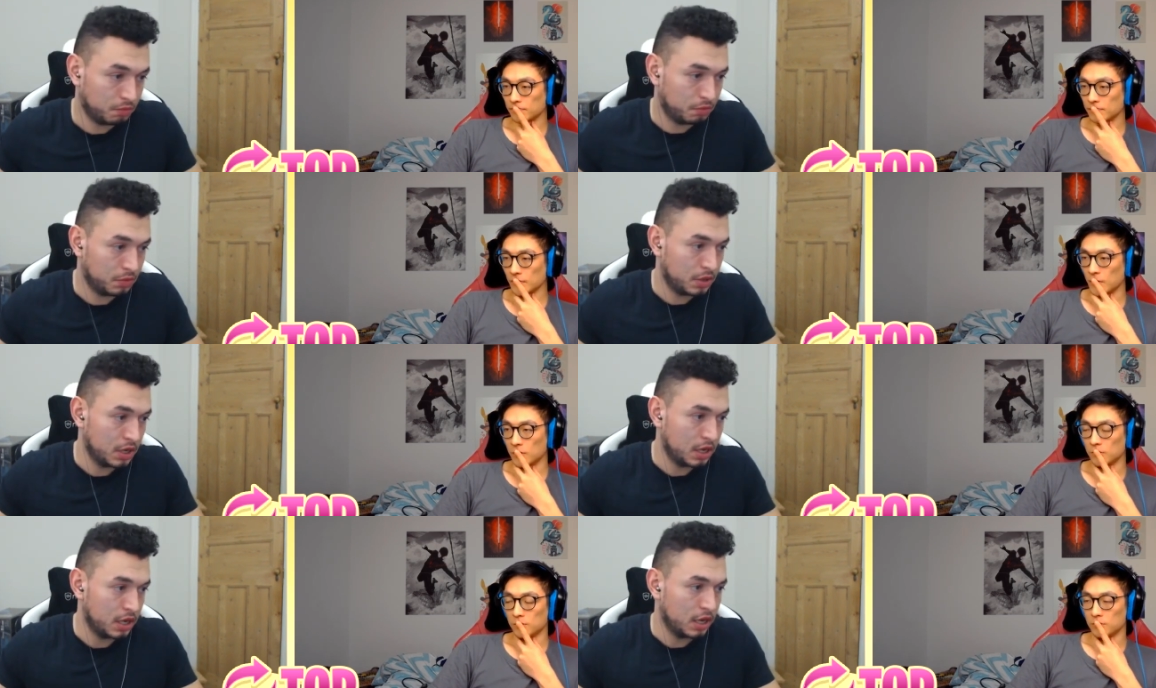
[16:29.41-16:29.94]

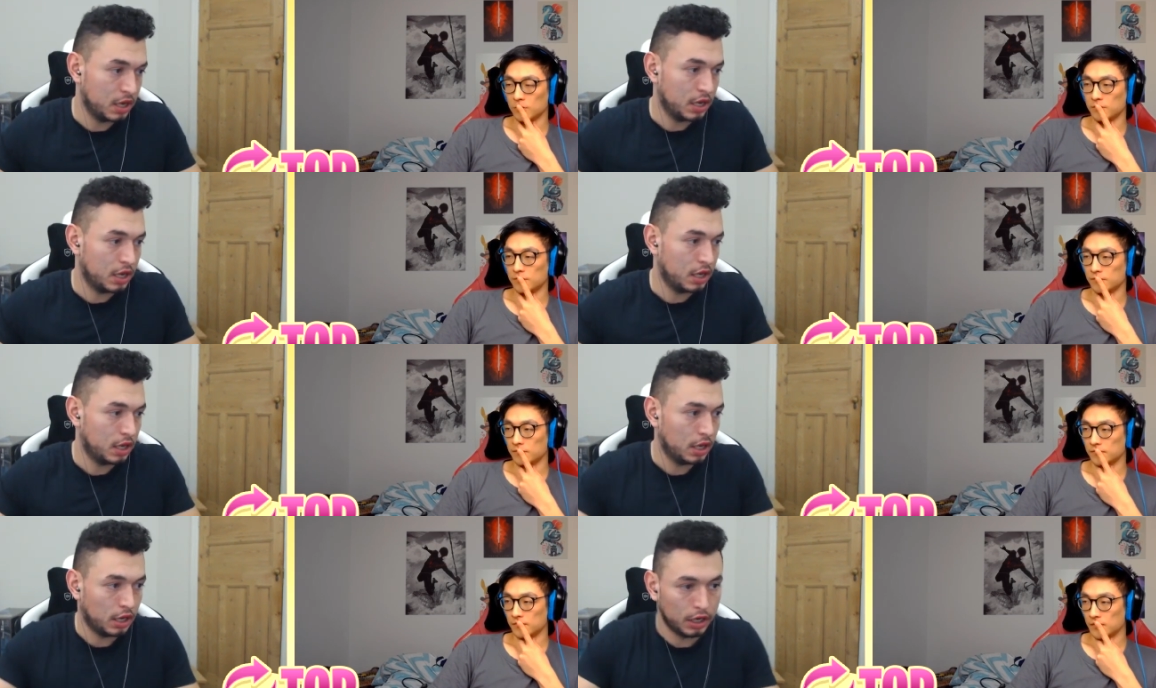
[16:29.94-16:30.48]
Speaker 1: Ooh.
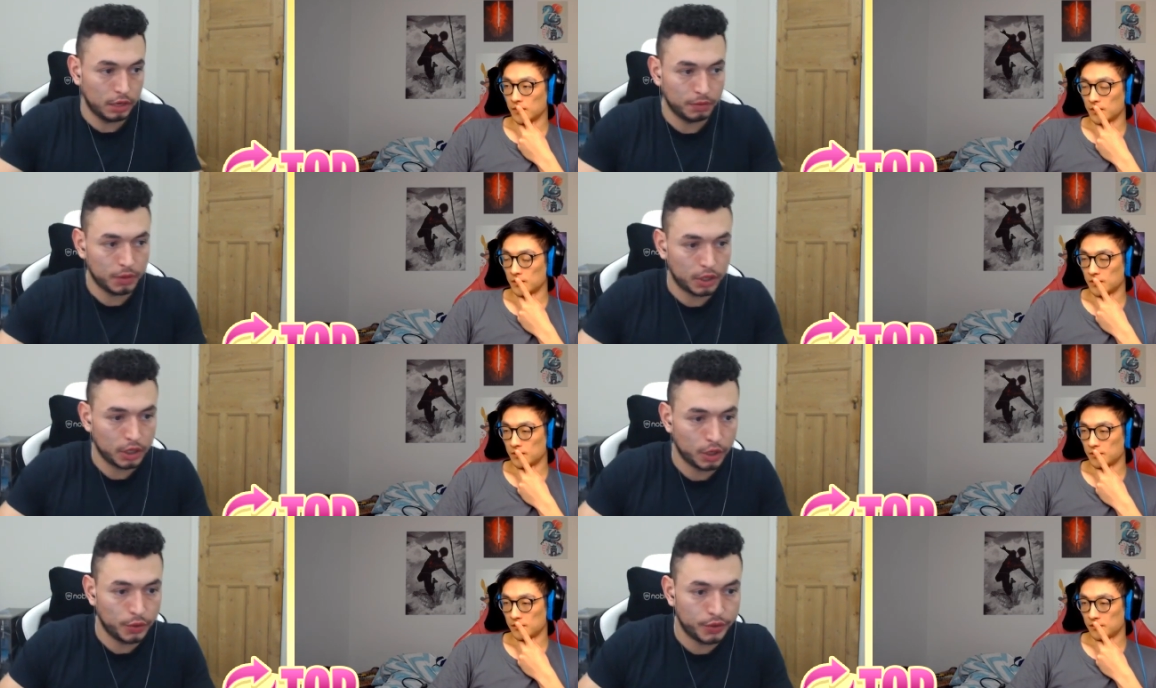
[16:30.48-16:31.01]
And I'm going to
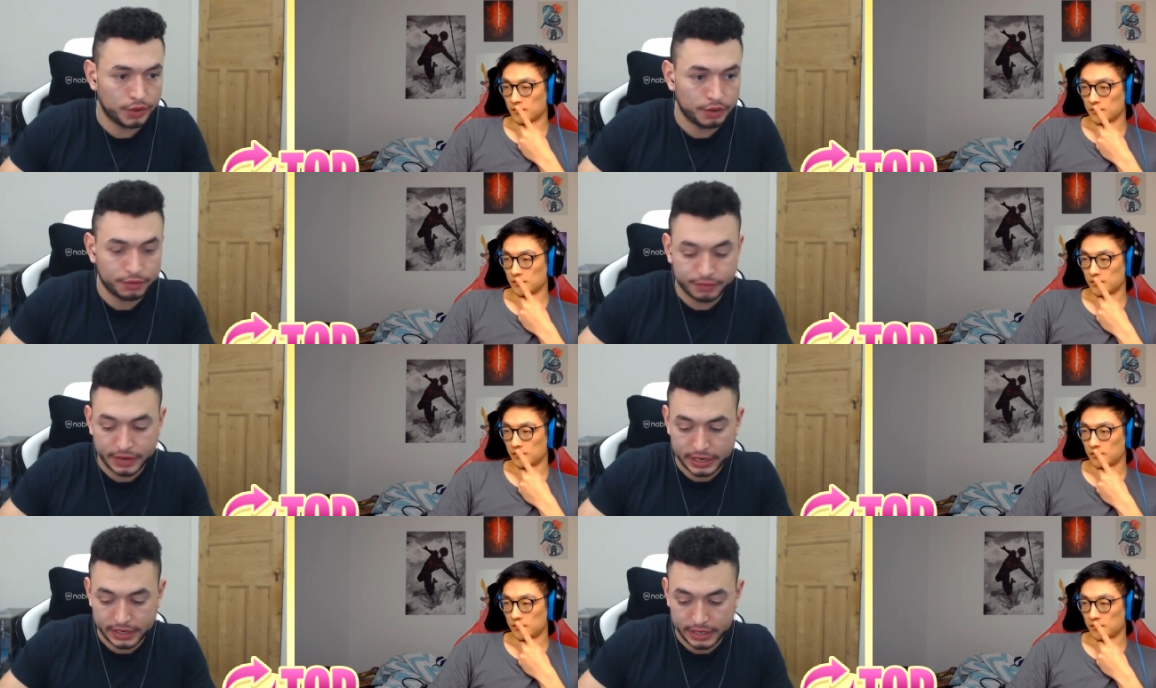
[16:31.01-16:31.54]
go with
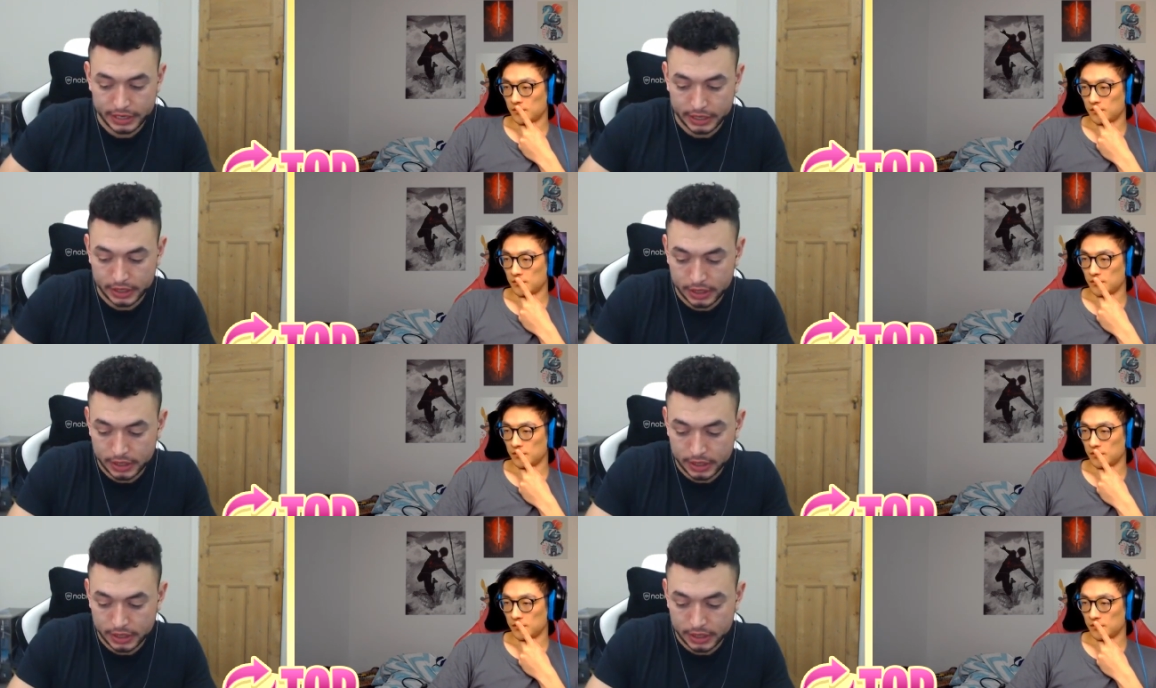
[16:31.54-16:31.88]
defending.